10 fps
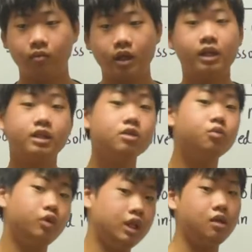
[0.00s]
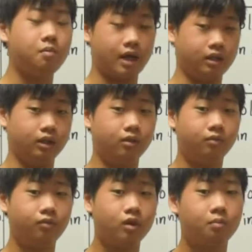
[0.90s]
It doesn't really matter,
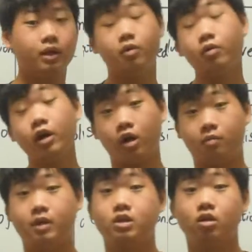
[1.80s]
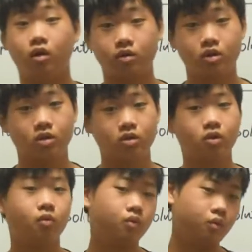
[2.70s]
but it will help us a lot.
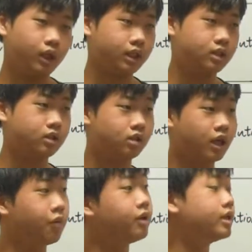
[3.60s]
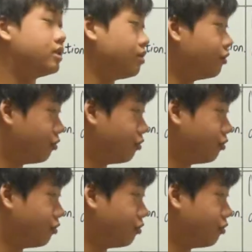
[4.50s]
So what can we assume